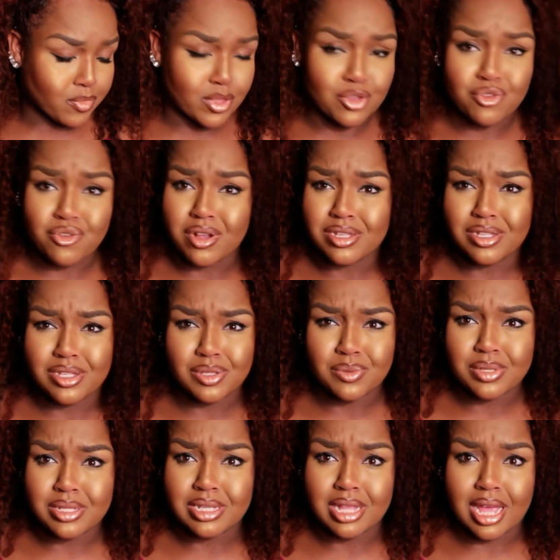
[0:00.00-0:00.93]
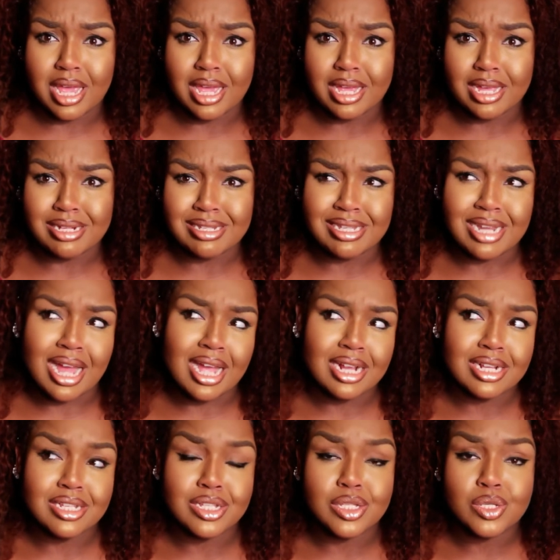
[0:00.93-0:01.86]
Dresses was like
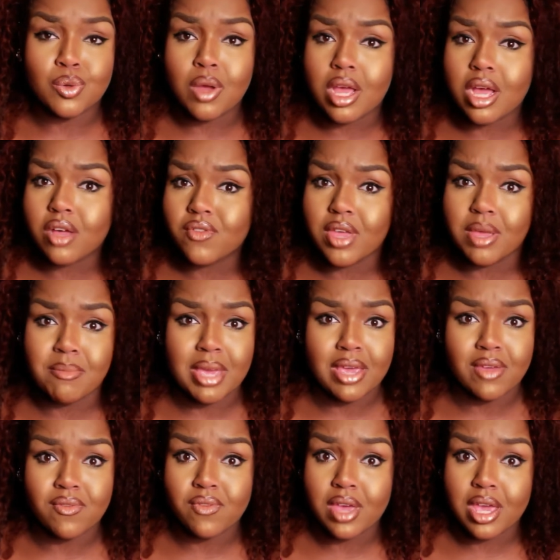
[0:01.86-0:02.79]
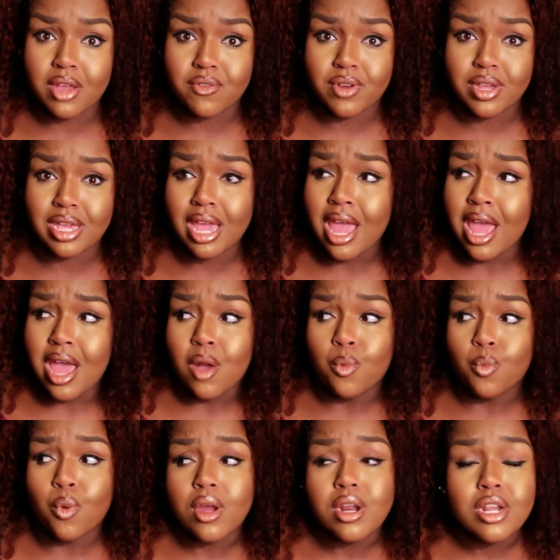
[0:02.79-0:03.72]
9 to 12. It may vary.
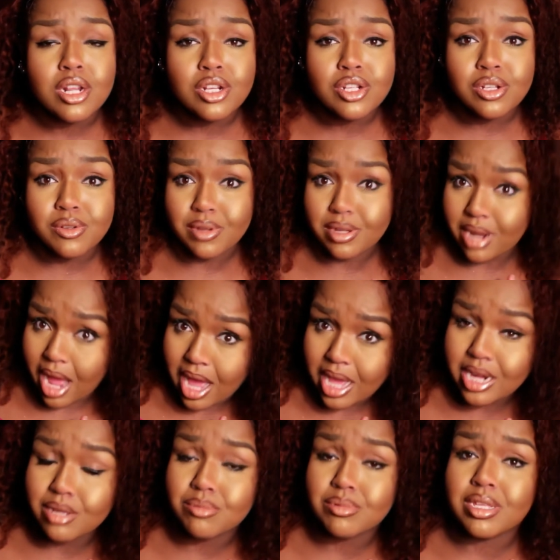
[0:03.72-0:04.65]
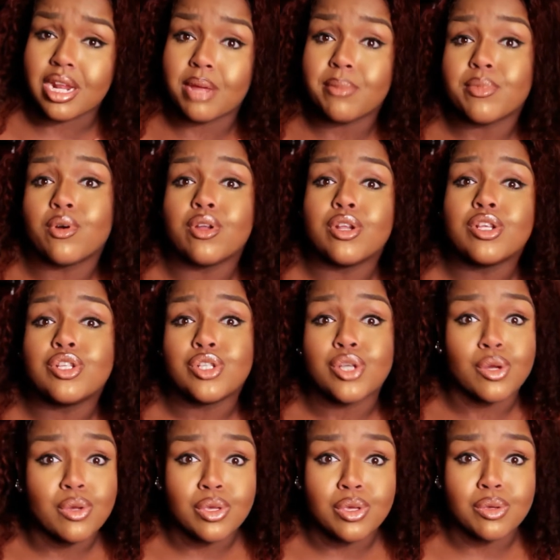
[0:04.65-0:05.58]
One of the items that I'm going to
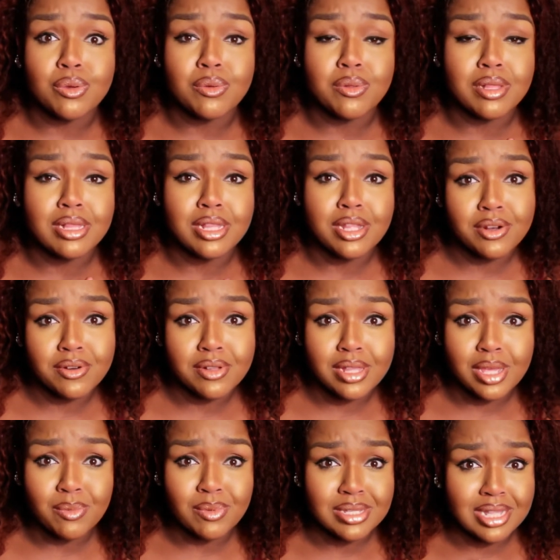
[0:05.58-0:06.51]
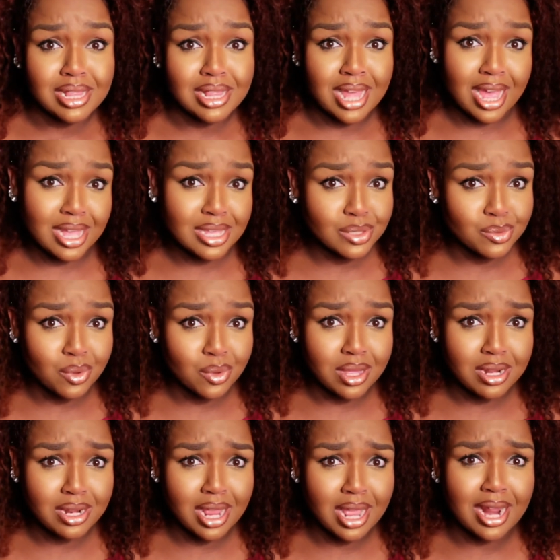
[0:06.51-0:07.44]
show you literally was the last
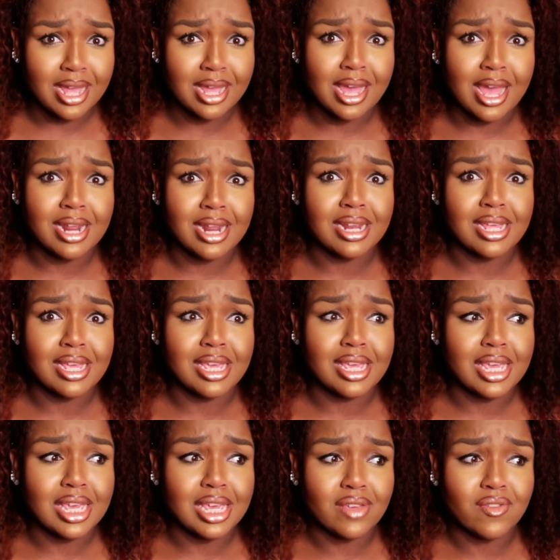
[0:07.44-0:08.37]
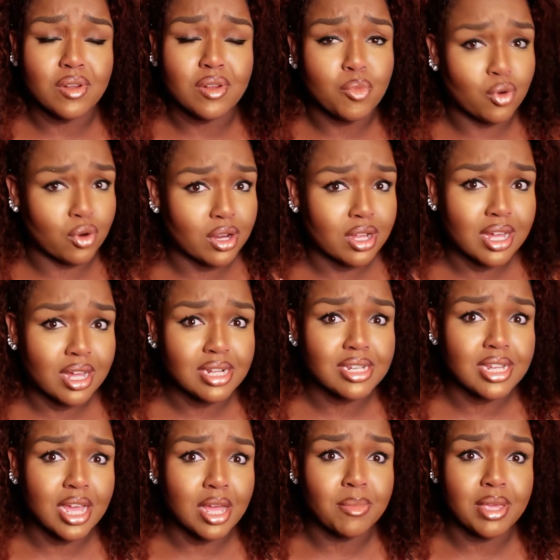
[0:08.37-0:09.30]
one and I got it even more cut
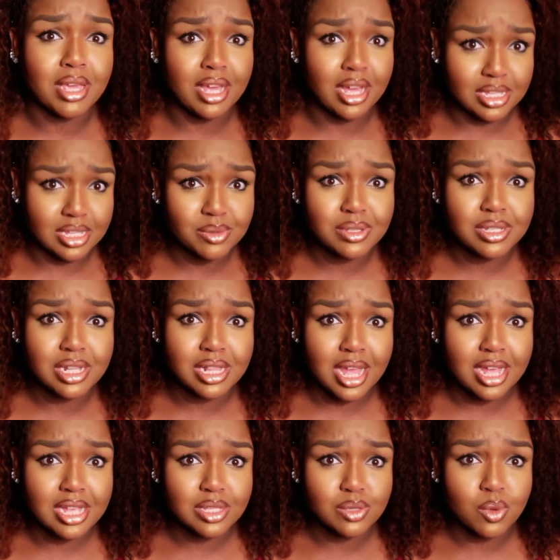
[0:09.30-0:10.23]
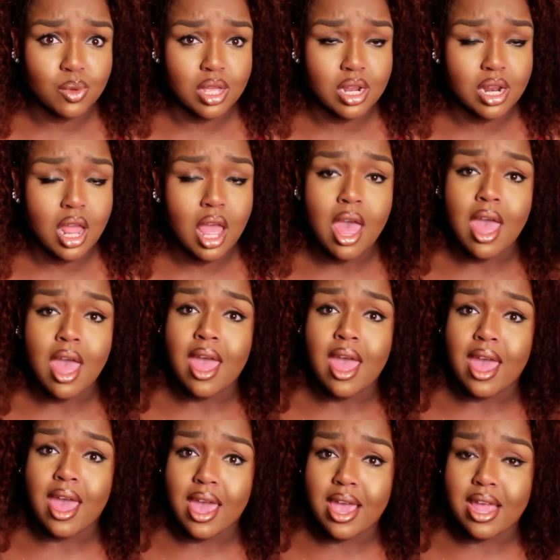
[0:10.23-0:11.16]
down because it was the last one
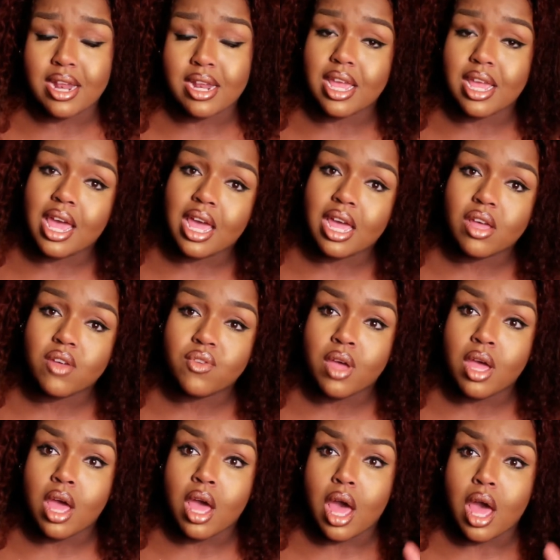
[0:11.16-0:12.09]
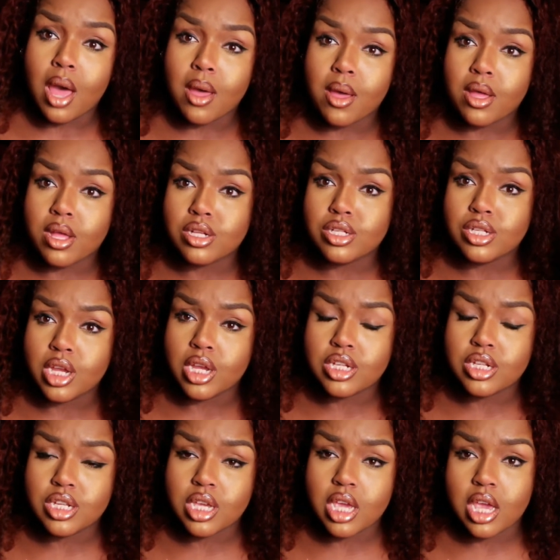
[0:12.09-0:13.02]
and they have a
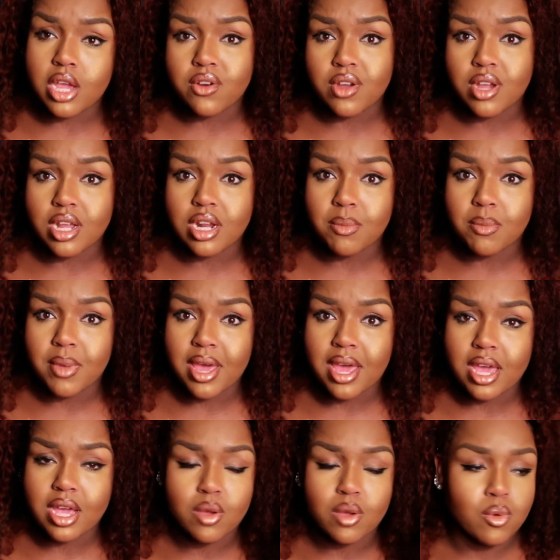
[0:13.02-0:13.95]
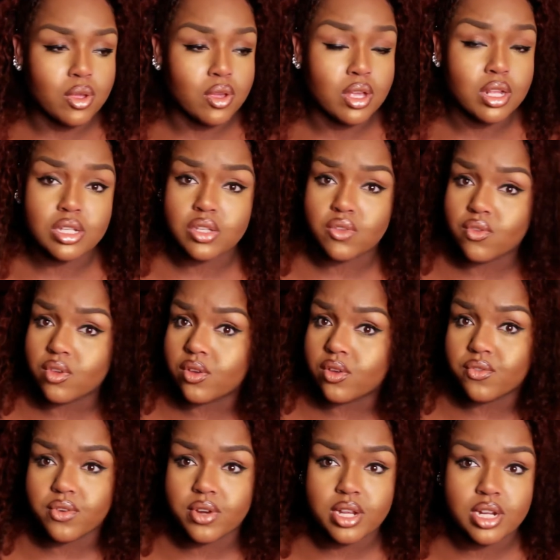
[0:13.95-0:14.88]
changing area in the back where you can just feel
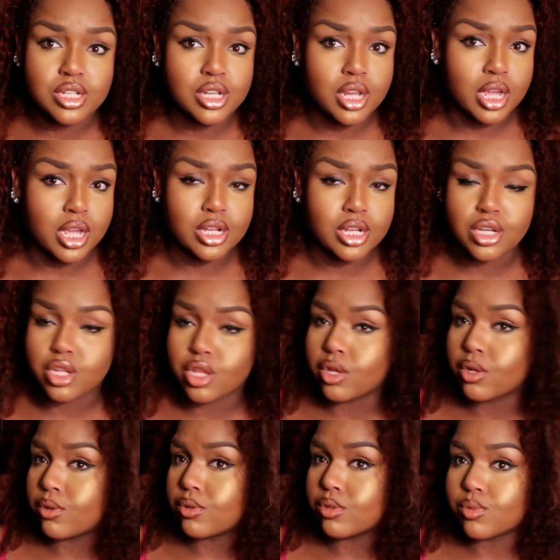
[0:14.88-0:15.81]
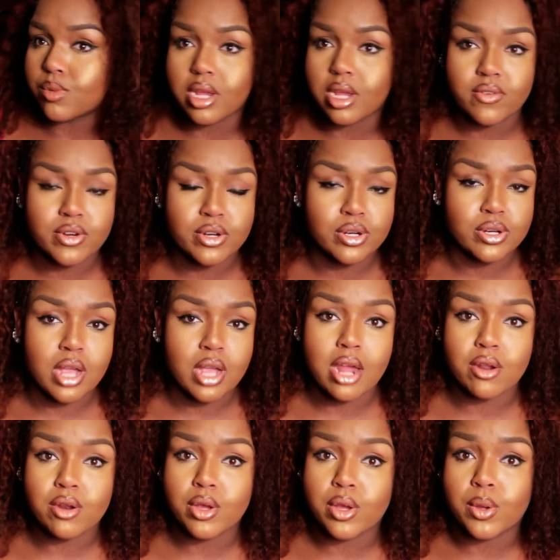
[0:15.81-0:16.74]
free to change clothes whatever I
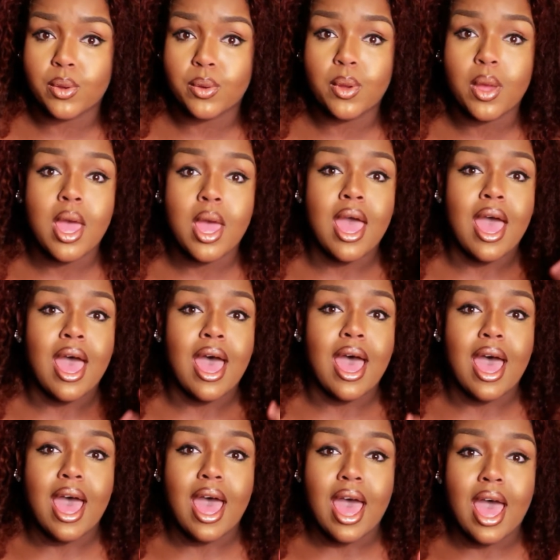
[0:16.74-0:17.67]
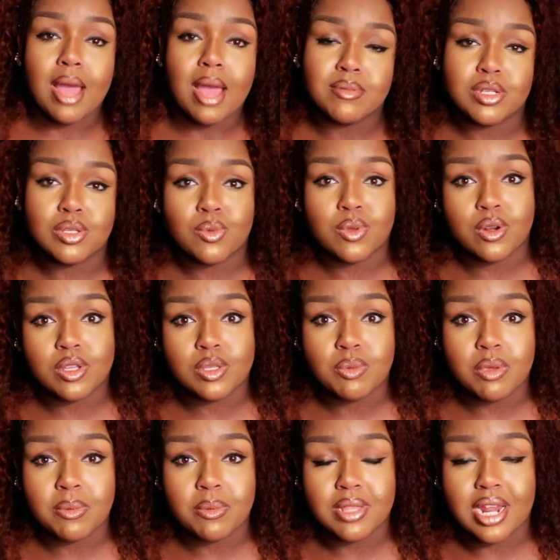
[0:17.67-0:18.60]
don't know I'm just one of those
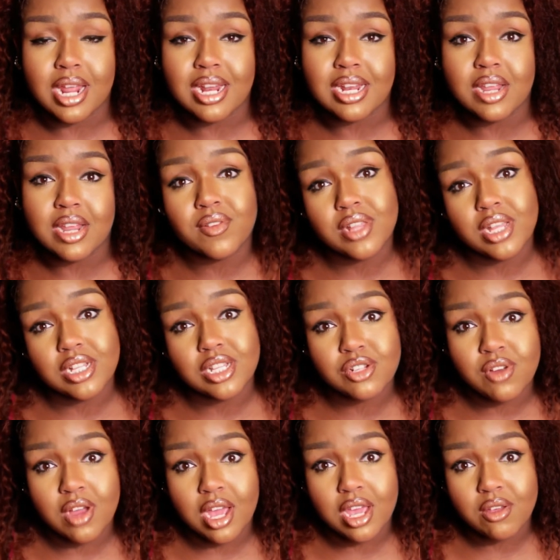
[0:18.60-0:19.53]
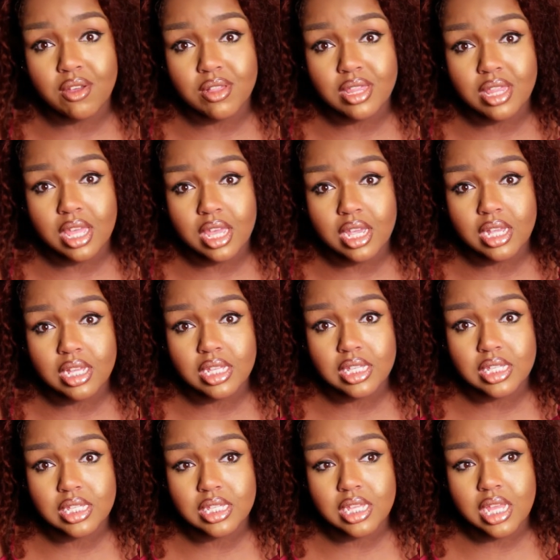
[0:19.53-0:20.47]
people that I never like to try on
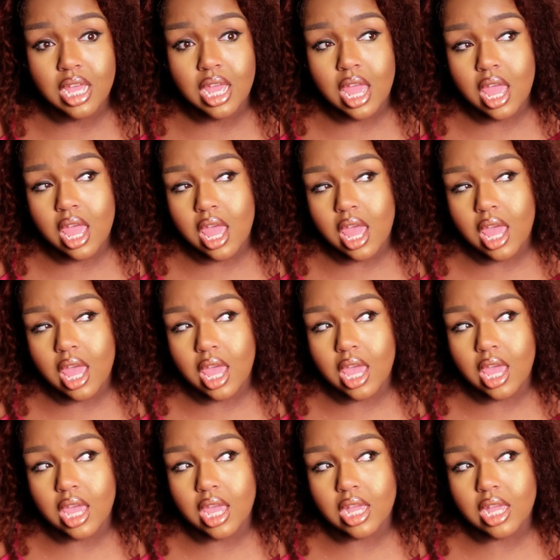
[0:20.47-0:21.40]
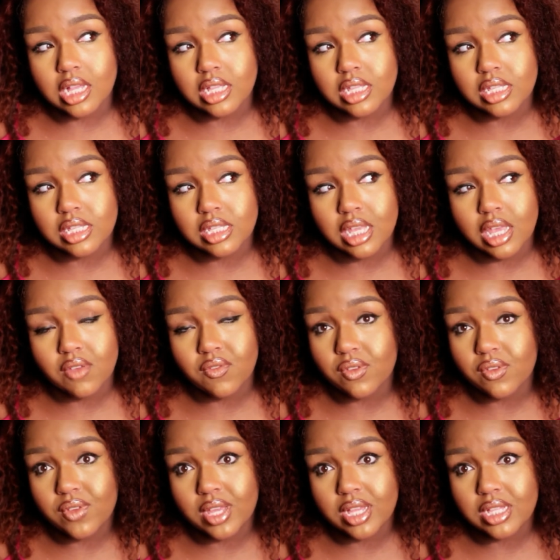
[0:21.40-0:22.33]
things and if
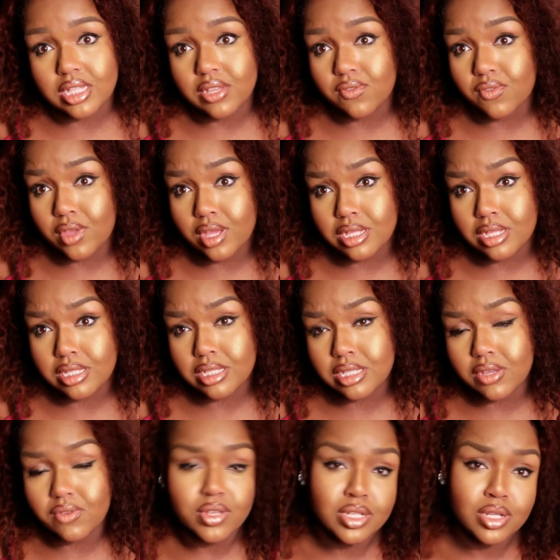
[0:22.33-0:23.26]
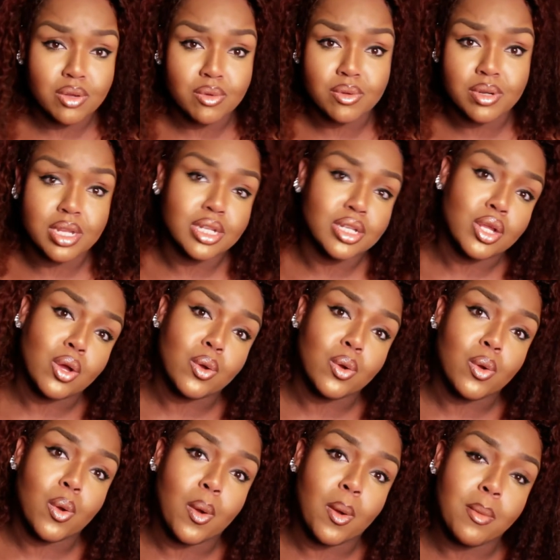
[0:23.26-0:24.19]
it fits it fits if it don't it
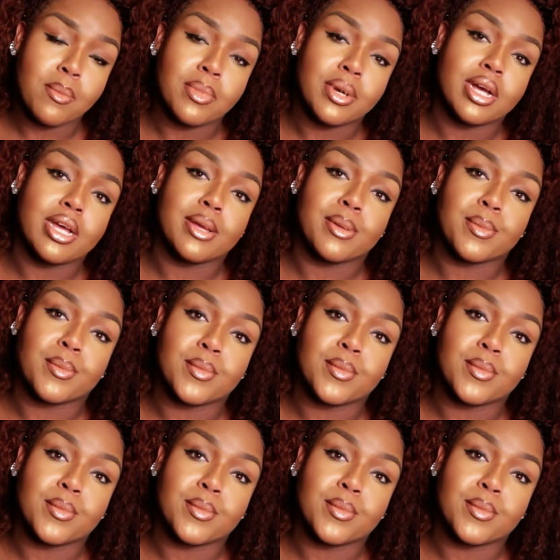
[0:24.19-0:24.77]
don't but